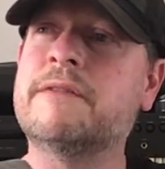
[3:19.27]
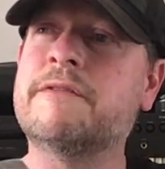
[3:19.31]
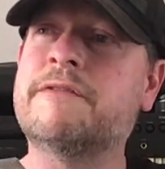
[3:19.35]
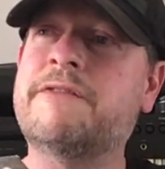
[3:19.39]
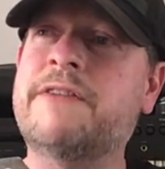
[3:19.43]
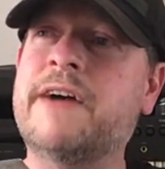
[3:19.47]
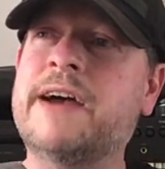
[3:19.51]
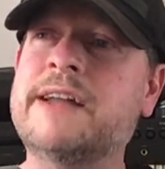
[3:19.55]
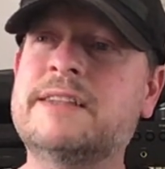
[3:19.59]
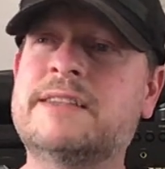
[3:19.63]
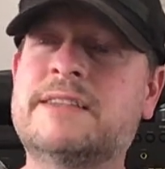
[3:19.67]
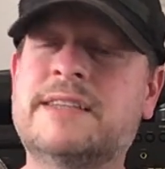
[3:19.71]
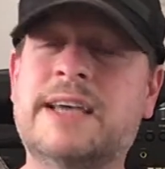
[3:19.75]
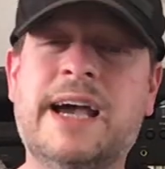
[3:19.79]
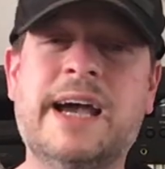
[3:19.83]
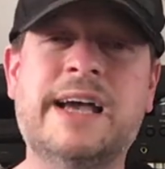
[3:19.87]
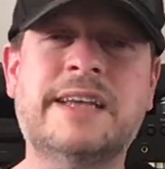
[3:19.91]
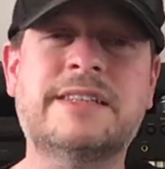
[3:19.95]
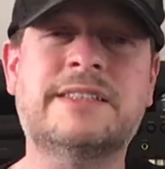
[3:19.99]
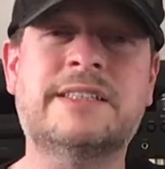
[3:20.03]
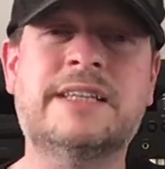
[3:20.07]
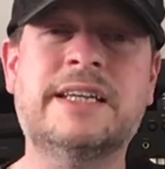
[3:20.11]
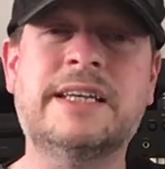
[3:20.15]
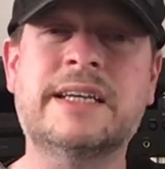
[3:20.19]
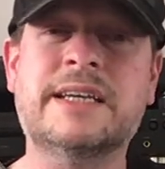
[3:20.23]

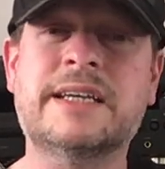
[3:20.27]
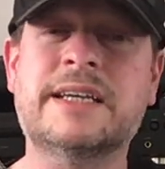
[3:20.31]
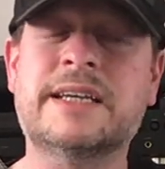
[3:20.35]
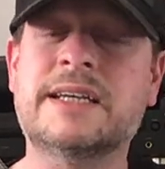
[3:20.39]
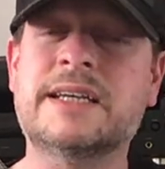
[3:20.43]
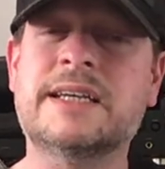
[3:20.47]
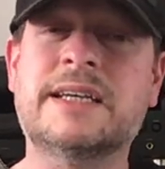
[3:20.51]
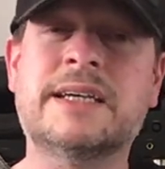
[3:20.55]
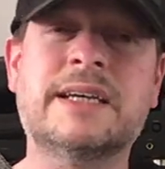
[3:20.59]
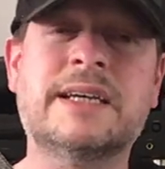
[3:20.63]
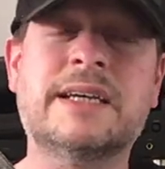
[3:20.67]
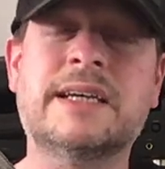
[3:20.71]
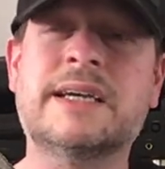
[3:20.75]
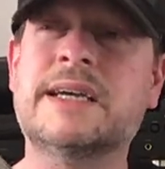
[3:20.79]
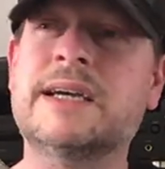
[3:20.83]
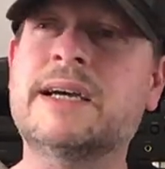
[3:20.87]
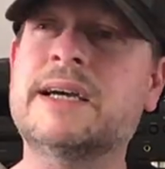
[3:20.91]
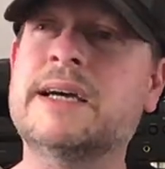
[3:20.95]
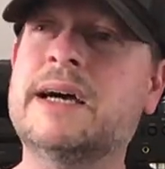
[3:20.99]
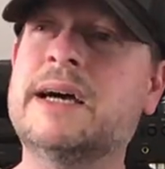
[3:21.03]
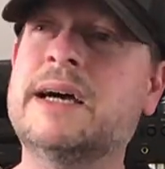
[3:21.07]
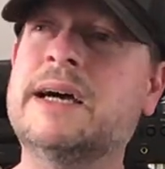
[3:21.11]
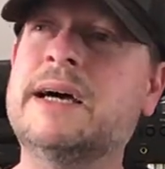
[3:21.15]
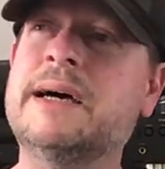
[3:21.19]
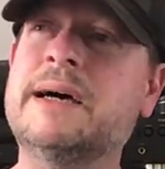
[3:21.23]
fantastic
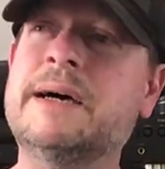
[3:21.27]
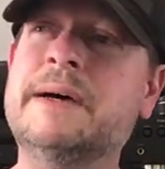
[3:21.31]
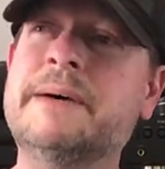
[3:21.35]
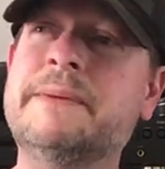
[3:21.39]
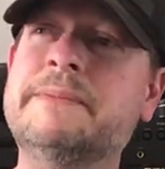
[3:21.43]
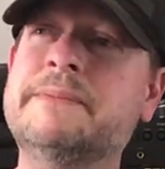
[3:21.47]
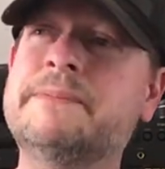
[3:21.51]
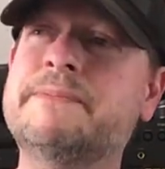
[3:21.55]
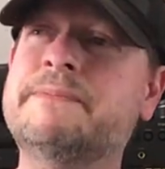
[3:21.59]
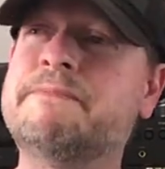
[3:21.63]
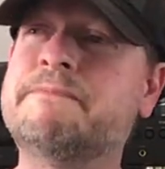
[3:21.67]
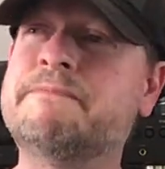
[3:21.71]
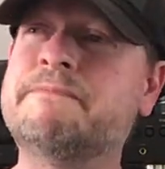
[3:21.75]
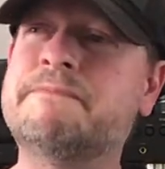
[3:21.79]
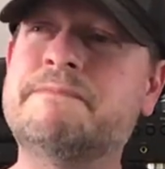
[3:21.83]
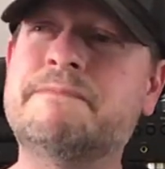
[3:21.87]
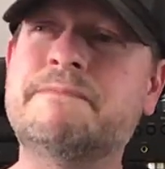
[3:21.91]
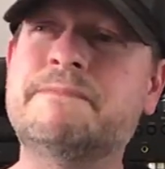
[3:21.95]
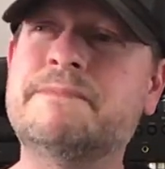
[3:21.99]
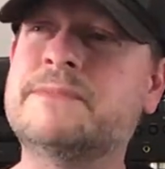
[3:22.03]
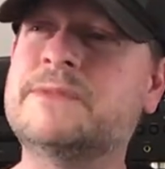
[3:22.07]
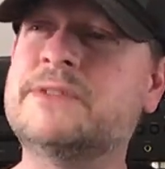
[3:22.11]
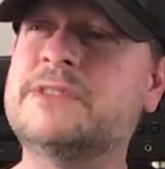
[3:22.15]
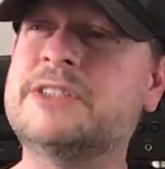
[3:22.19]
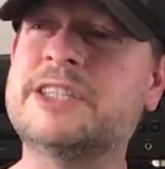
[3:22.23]

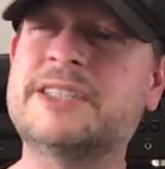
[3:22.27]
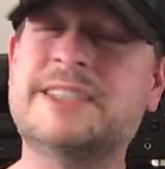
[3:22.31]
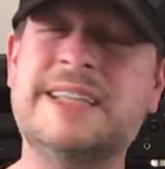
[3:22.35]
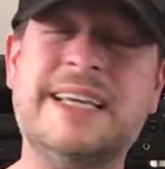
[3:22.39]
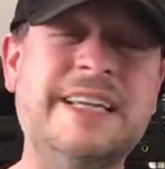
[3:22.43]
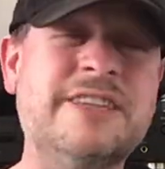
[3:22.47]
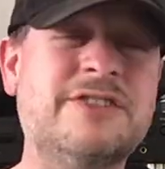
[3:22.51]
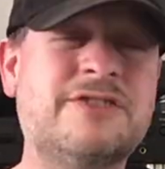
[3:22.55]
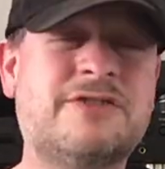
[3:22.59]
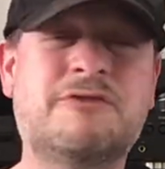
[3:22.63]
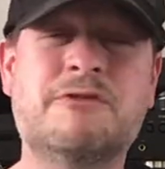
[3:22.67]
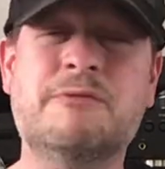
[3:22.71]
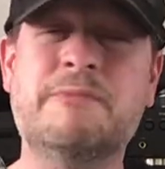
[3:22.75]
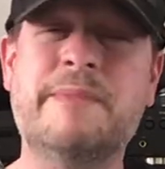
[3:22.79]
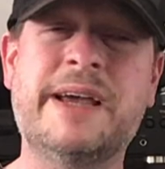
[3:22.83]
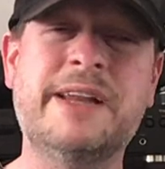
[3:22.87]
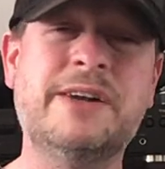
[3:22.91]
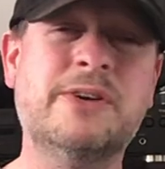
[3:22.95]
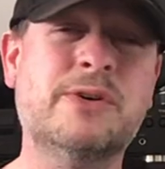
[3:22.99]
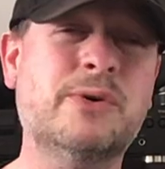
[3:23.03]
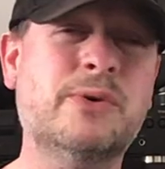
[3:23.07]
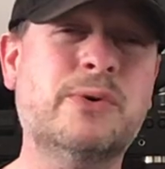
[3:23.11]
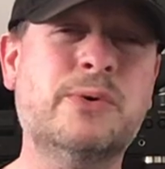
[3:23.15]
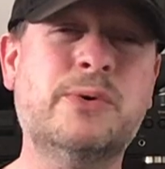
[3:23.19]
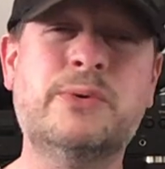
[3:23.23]
just
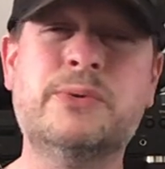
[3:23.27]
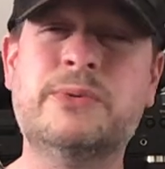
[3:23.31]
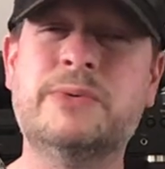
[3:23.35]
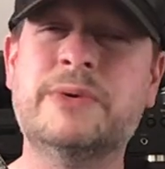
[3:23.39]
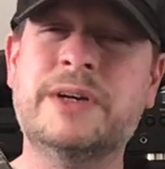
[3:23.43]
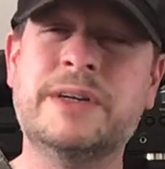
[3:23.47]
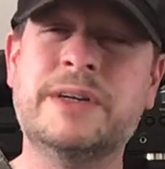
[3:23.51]
instrumental